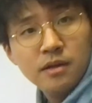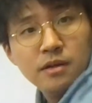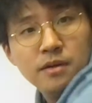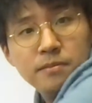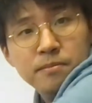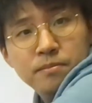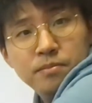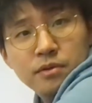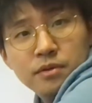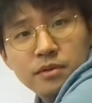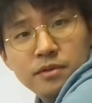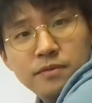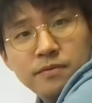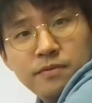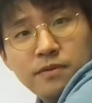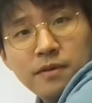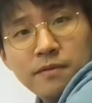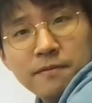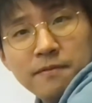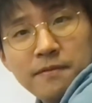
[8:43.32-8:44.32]
boot
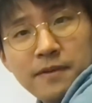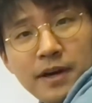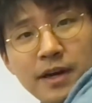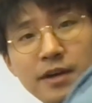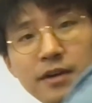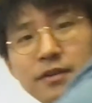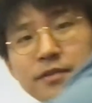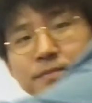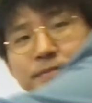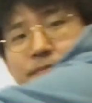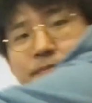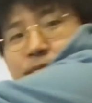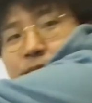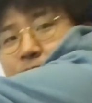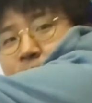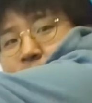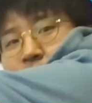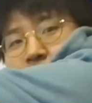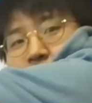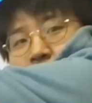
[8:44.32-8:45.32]
from file,
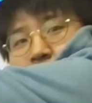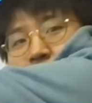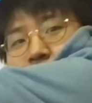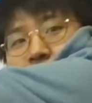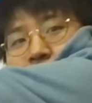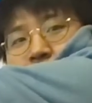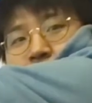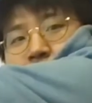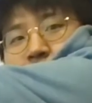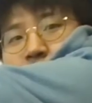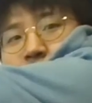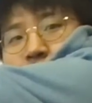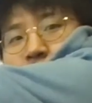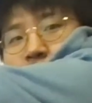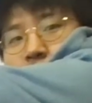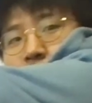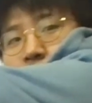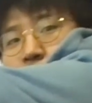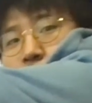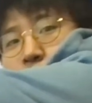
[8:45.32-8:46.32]

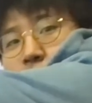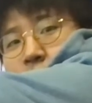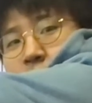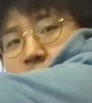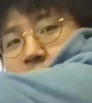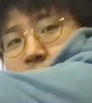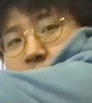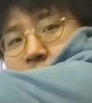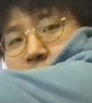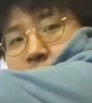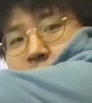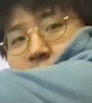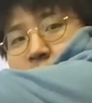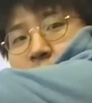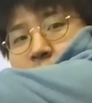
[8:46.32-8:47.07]
the fourth option.